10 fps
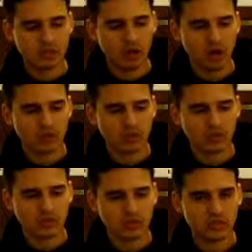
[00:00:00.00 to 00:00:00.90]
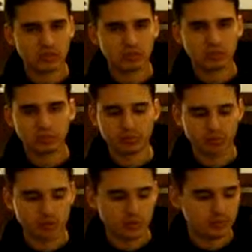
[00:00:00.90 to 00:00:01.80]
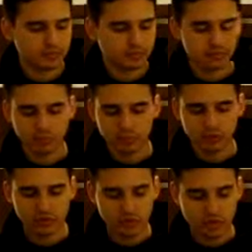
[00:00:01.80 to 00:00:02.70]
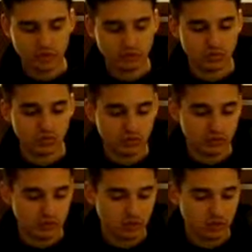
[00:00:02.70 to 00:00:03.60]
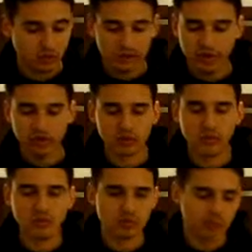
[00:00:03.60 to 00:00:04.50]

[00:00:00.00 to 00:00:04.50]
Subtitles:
really hot if you touch it, and you can burn your hands. So we need a glove,